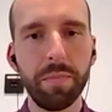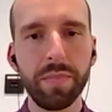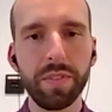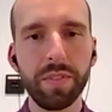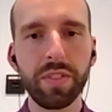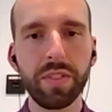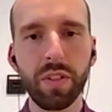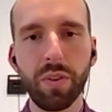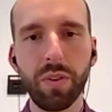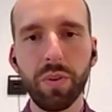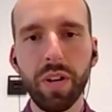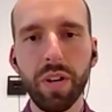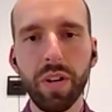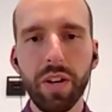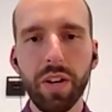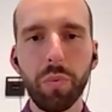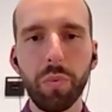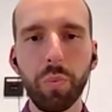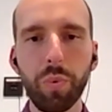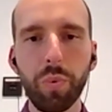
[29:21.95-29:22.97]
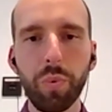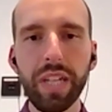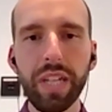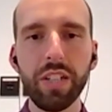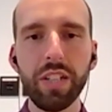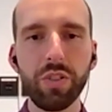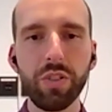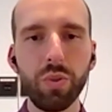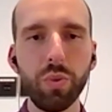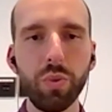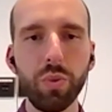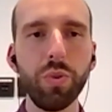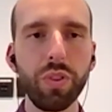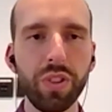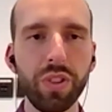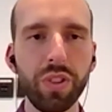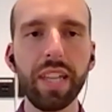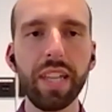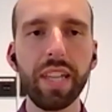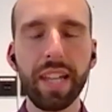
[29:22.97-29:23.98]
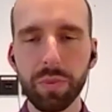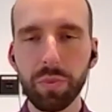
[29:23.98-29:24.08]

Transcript: So we do think,